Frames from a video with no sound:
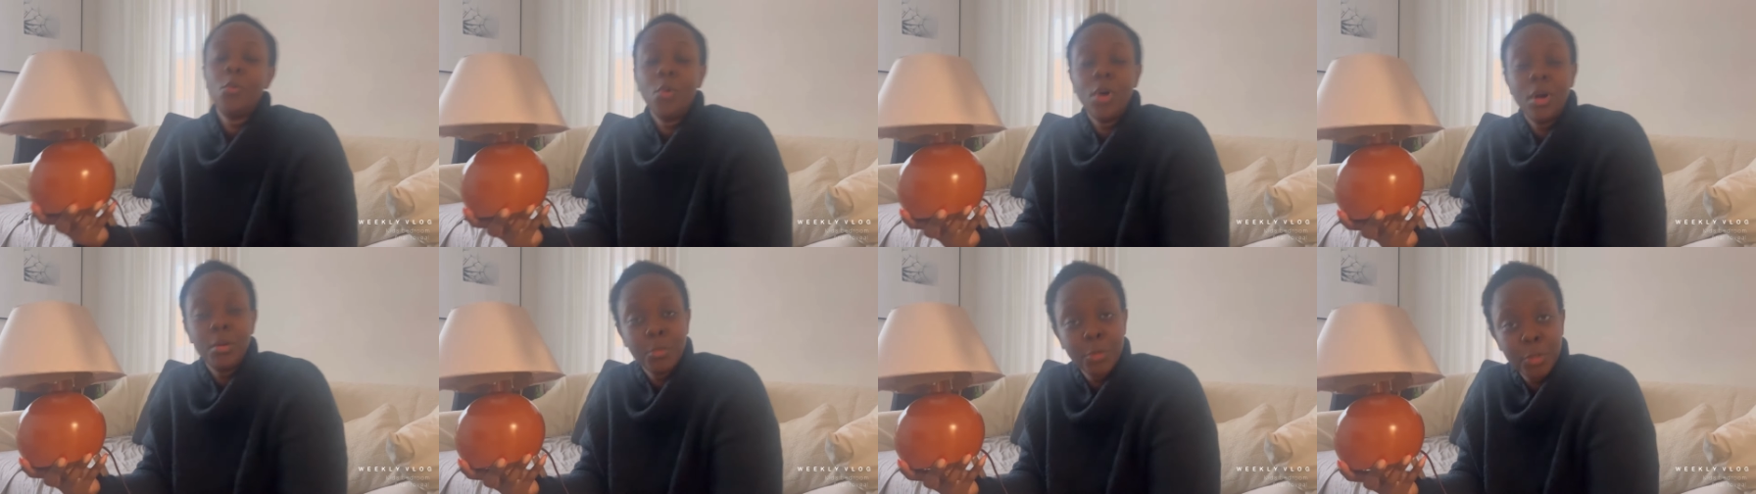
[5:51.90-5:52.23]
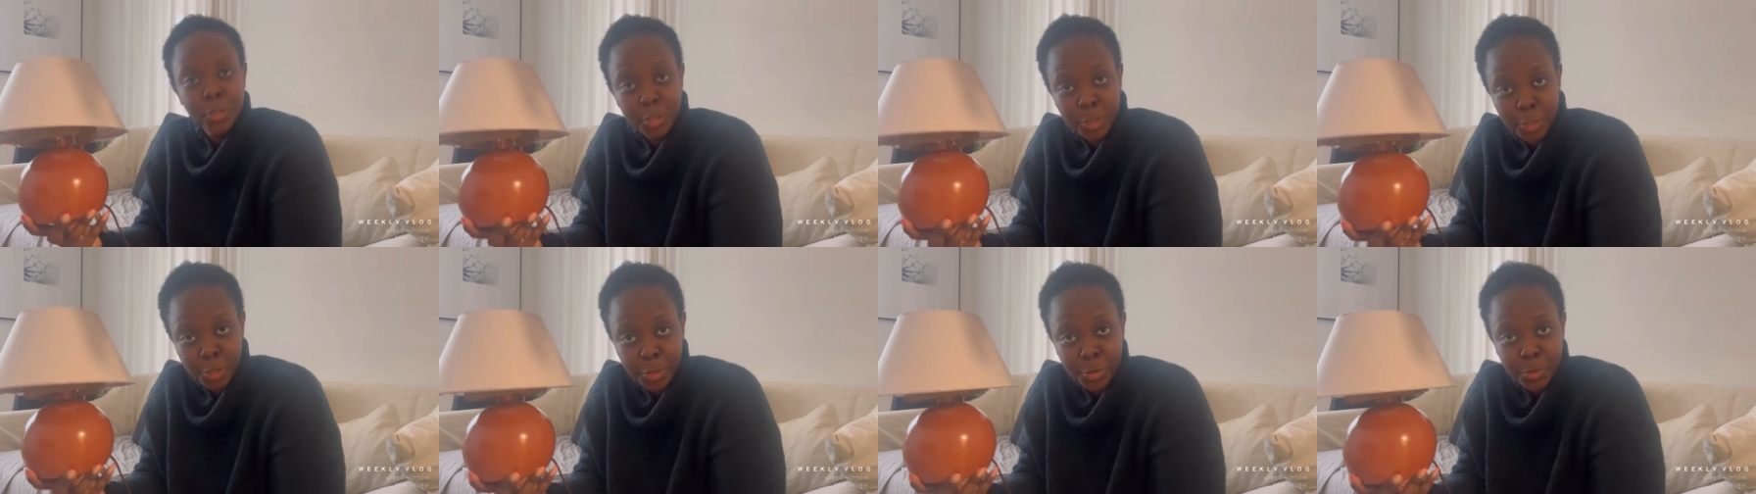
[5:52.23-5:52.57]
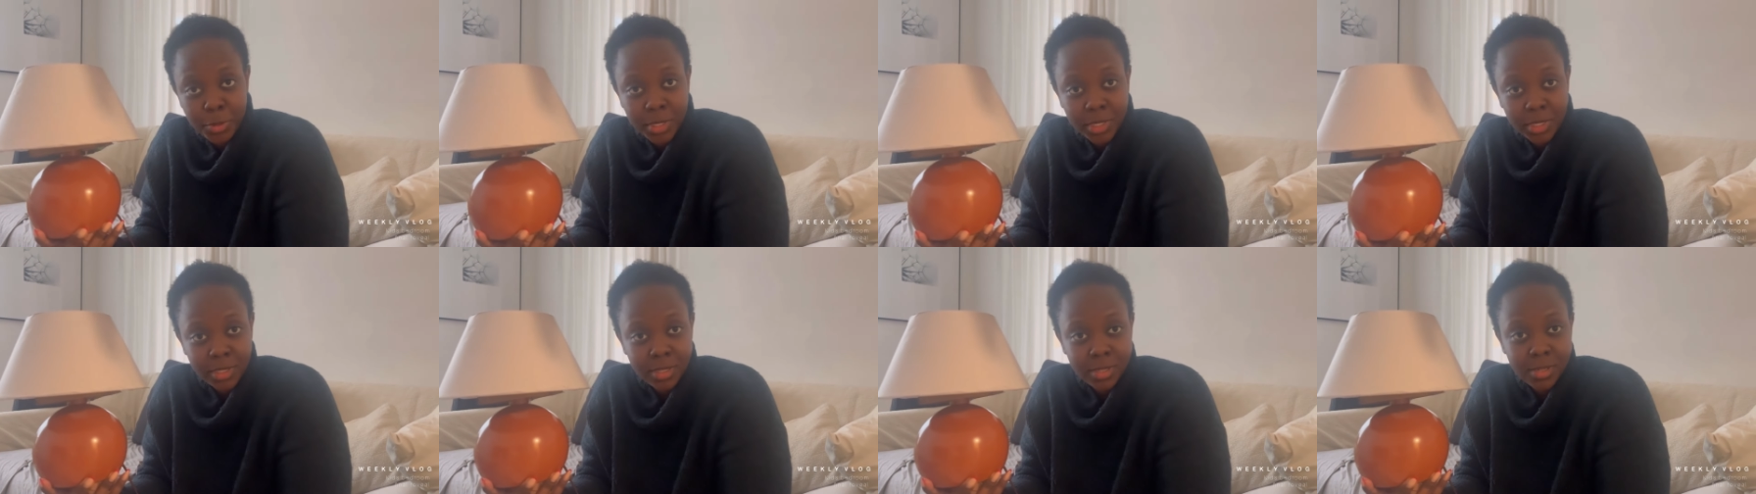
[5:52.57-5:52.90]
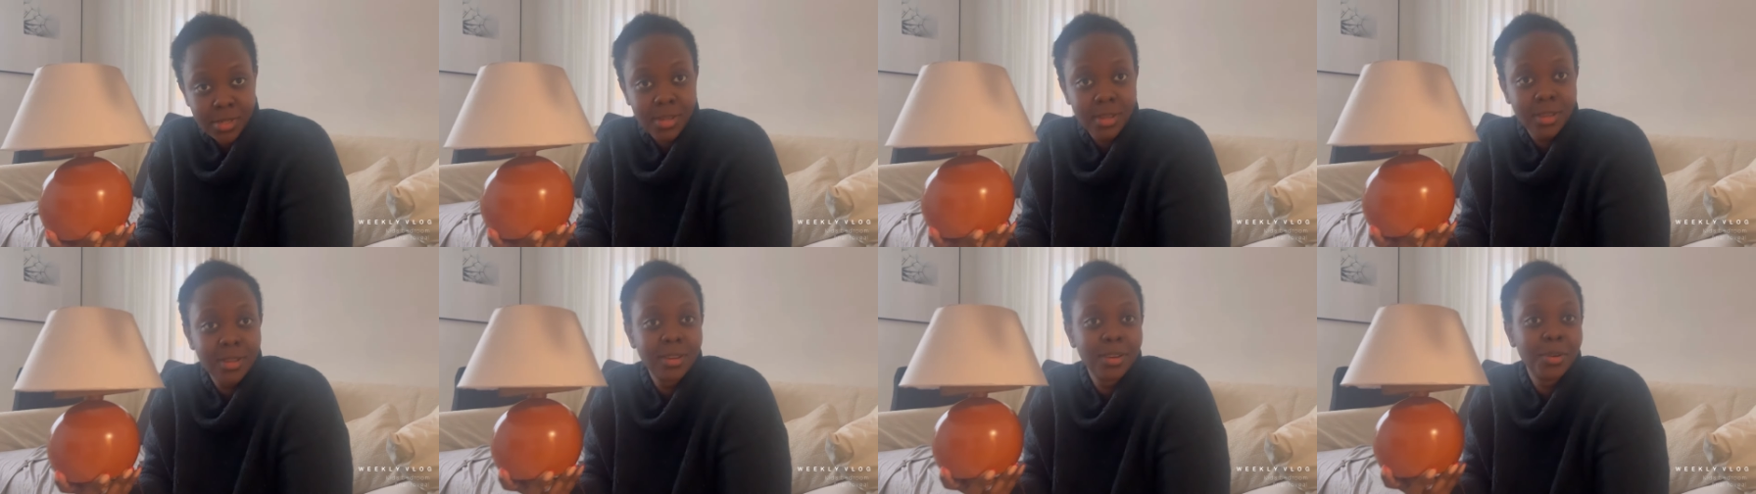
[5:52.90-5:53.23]
I'm gonna do is
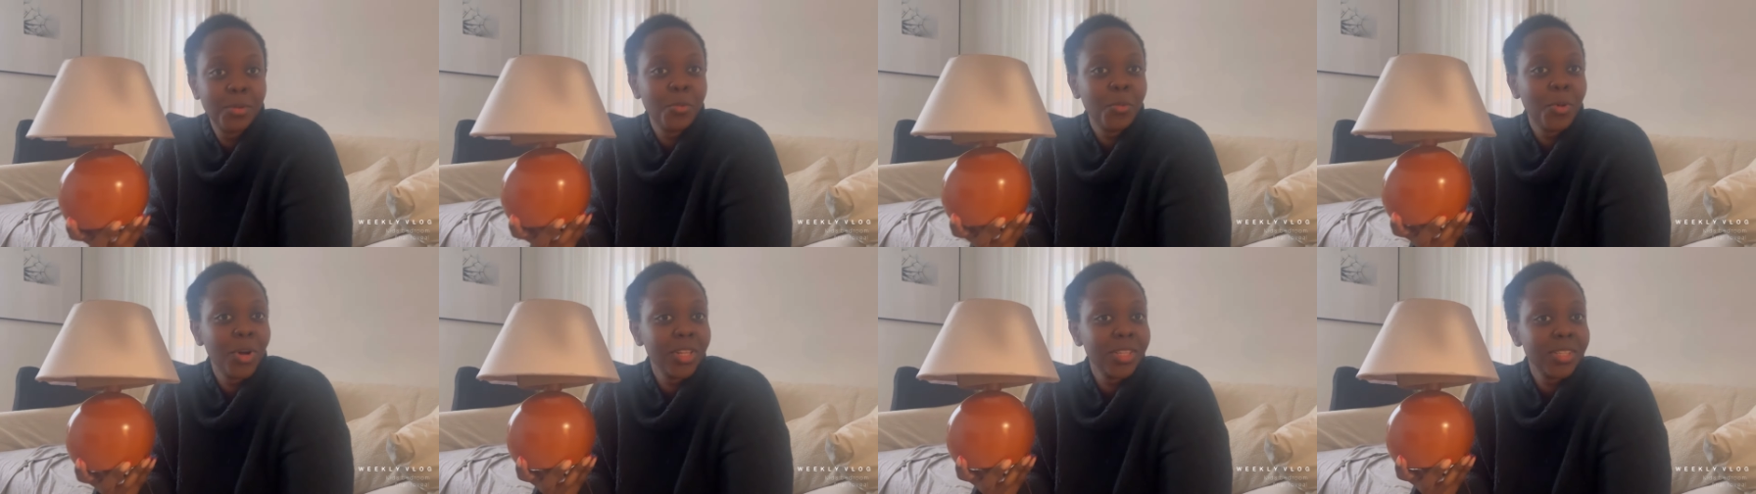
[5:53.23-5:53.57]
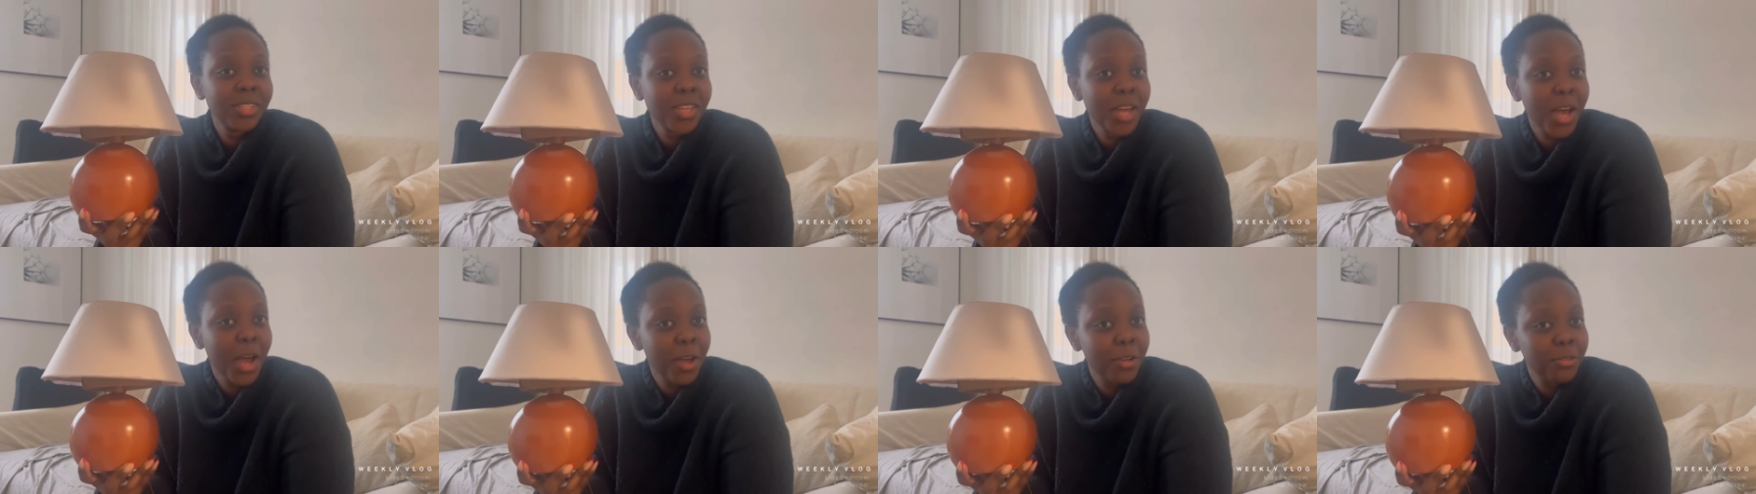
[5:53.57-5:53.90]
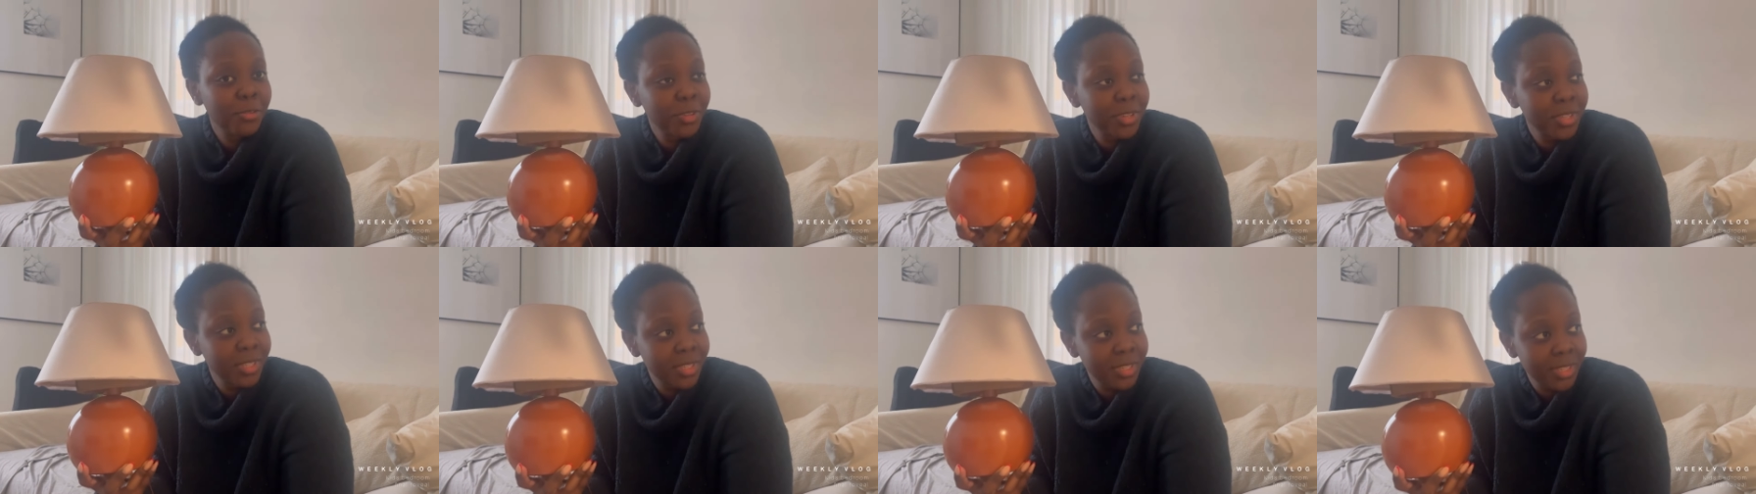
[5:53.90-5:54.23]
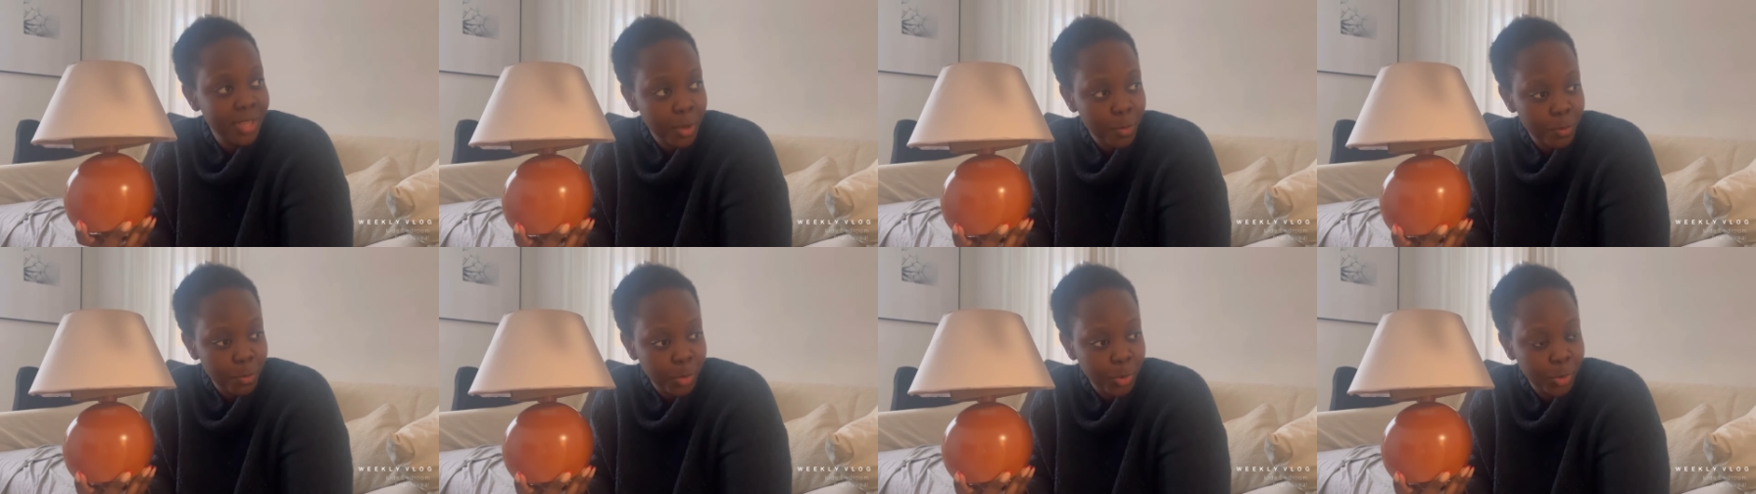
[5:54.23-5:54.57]
once I've
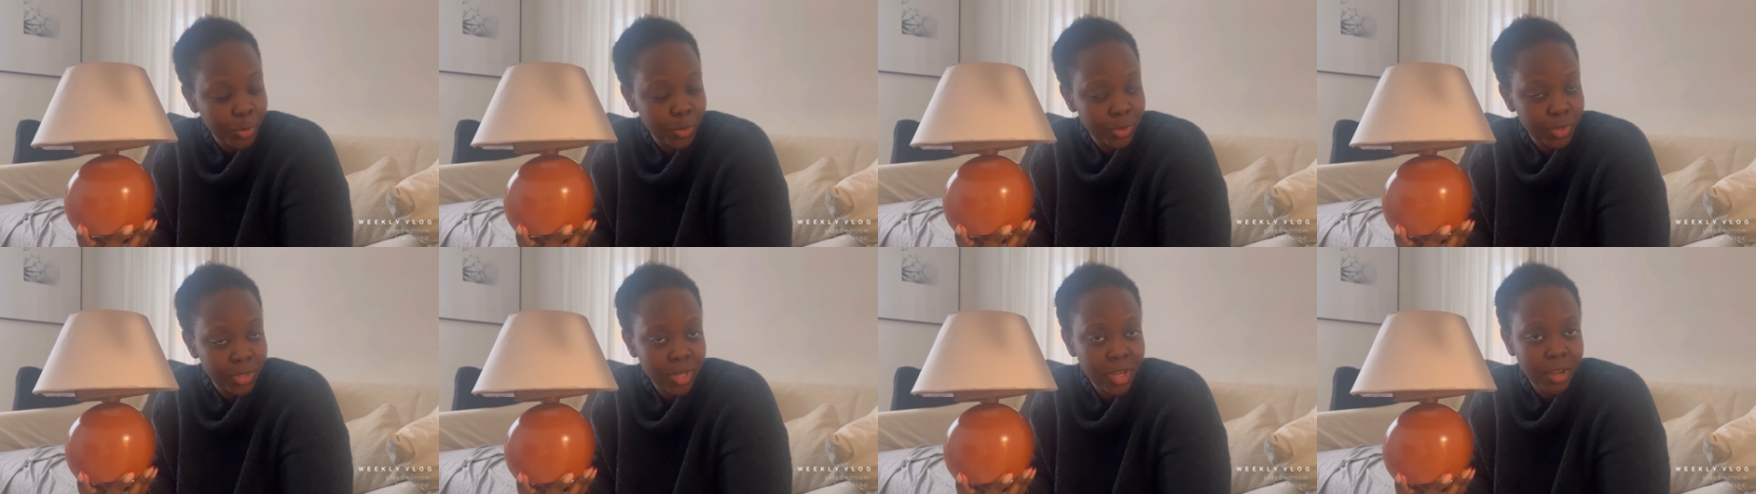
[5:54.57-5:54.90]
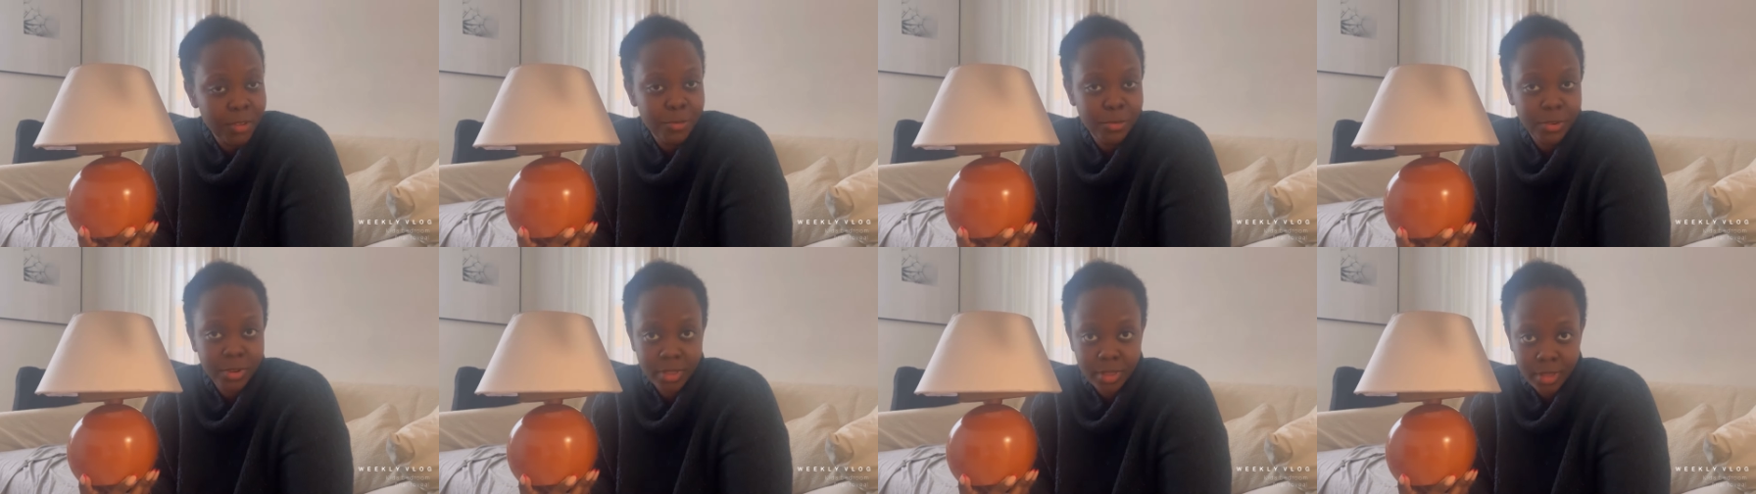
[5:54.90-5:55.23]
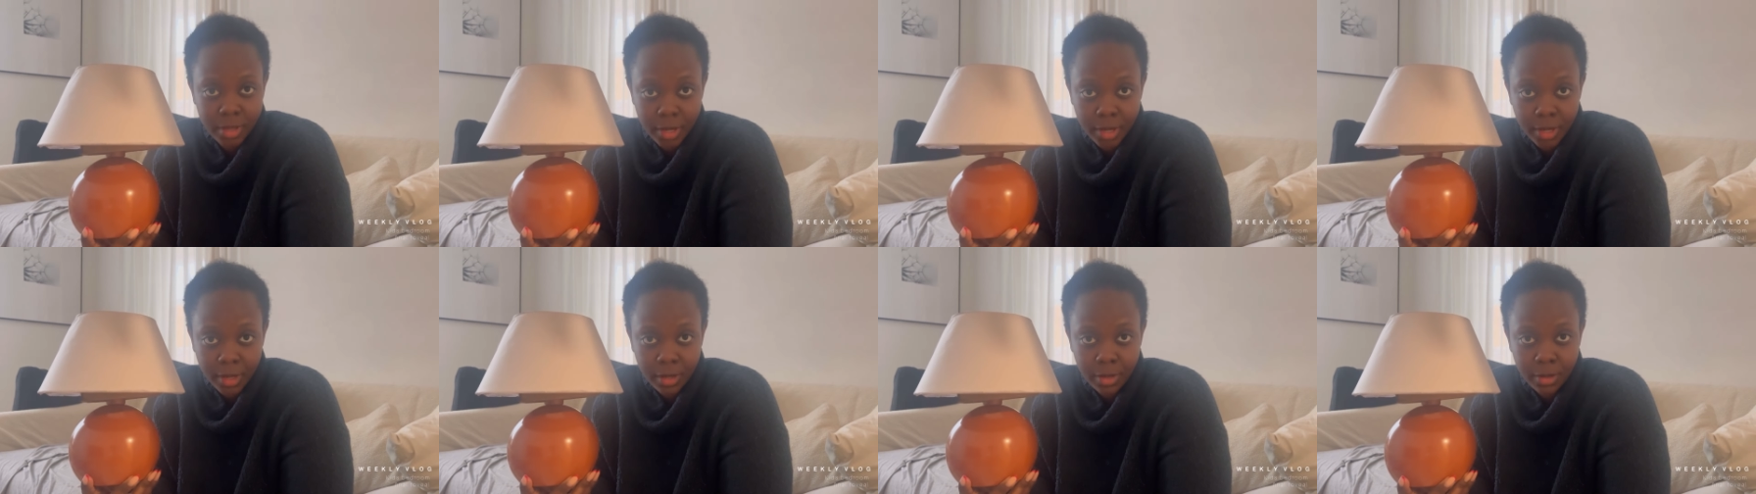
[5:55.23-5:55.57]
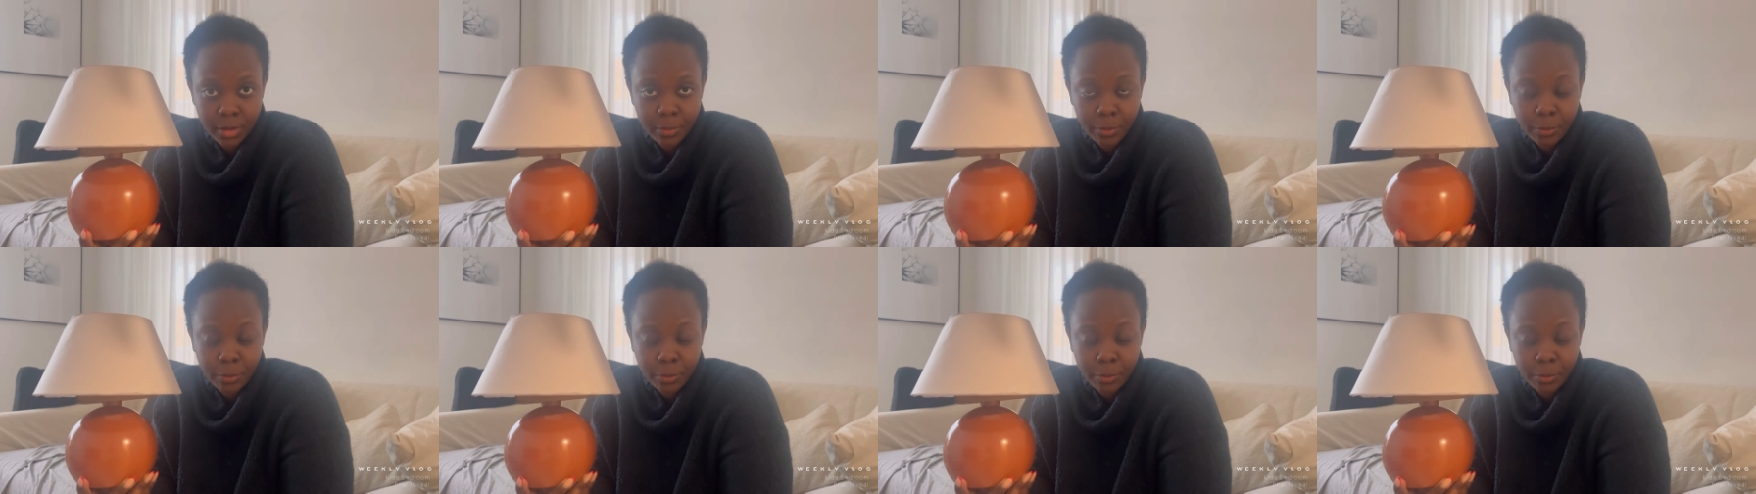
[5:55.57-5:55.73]
assembled everything,